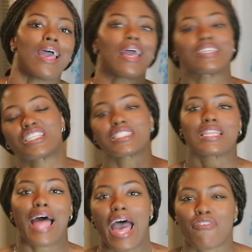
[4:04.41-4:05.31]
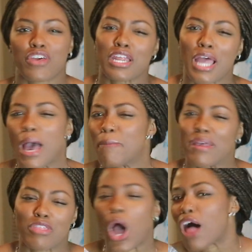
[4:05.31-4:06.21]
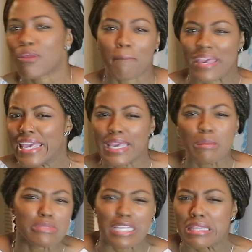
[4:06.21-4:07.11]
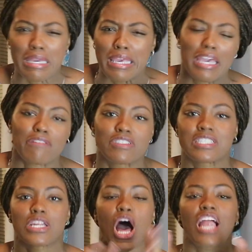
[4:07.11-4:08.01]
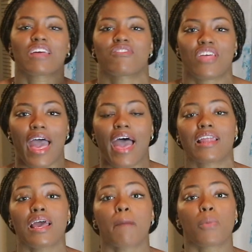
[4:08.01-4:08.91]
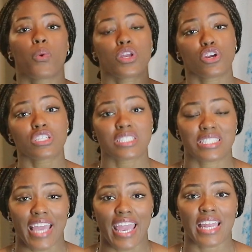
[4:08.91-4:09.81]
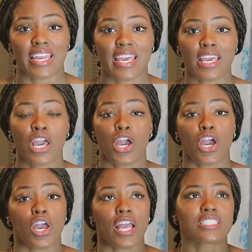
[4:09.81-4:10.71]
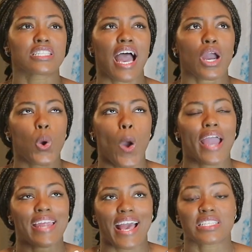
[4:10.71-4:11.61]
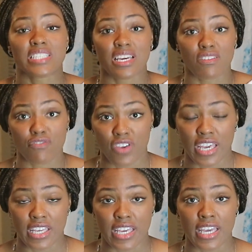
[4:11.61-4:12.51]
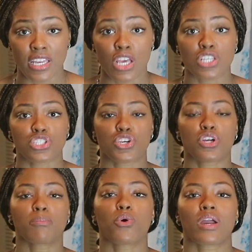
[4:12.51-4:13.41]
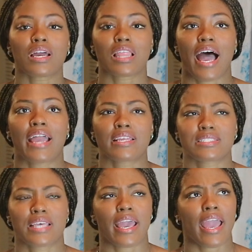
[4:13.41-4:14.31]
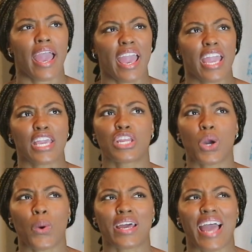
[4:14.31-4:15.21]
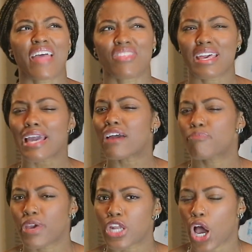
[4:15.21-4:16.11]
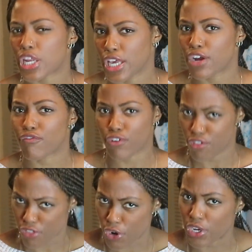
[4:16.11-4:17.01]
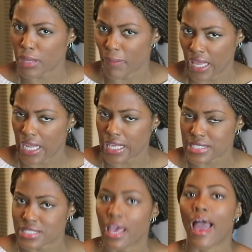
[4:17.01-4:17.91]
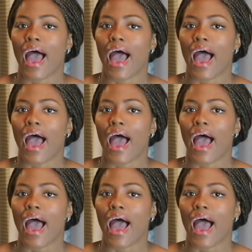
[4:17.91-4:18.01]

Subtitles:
and just laughing it up at all the memes and the GIFs and all of that. But when you're standing, it's not quite as convenient, so you're more inclined to say, hey, you know what? I think I've been on here for 30 minutes.